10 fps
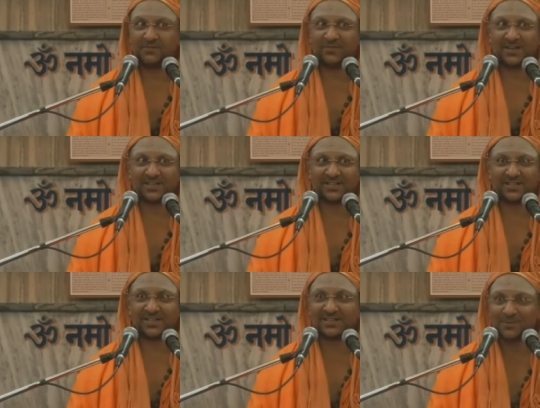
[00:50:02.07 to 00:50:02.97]

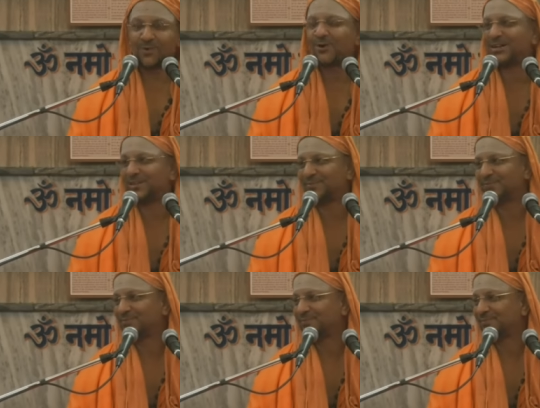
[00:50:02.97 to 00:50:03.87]
fresh in the morning.
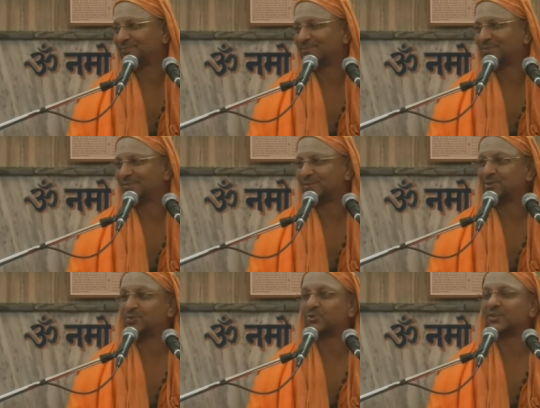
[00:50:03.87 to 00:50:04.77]
But
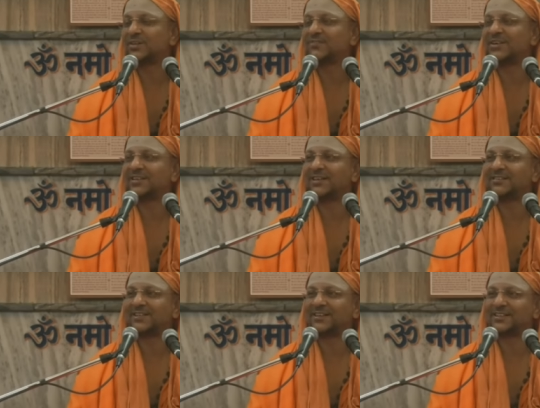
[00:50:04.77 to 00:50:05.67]
usually
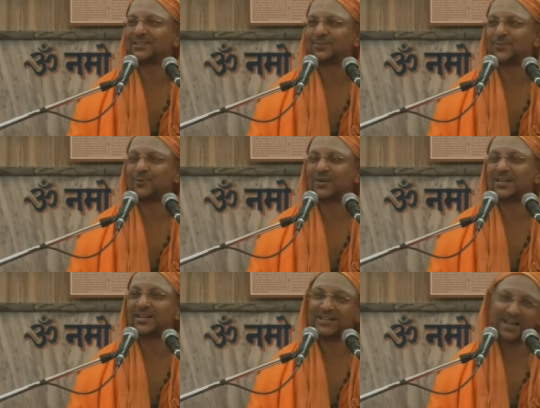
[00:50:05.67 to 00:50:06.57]
Vedanta is
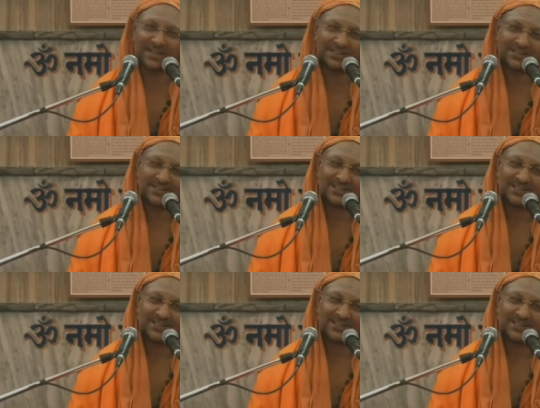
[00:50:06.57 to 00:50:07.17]
spoken in night.